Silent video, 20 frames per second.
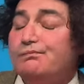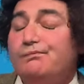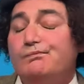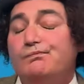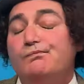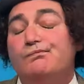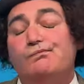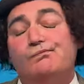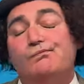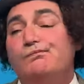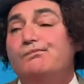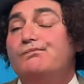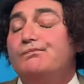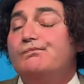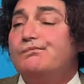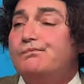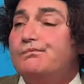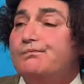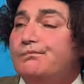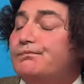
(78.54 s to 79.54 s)

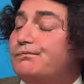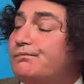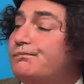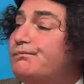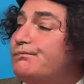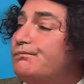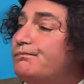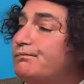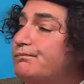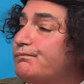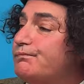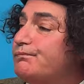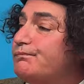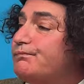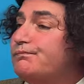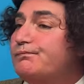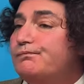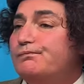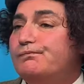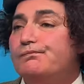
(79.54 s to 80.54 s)

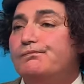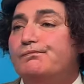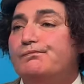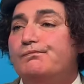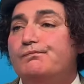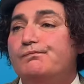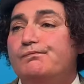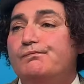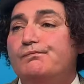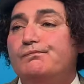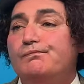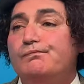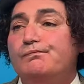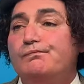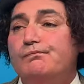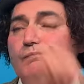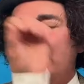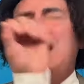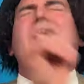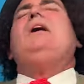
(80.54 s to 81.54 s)

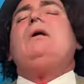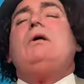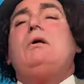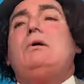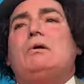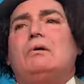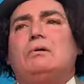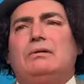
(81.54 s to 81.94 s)
No words are spoken by the person on screen.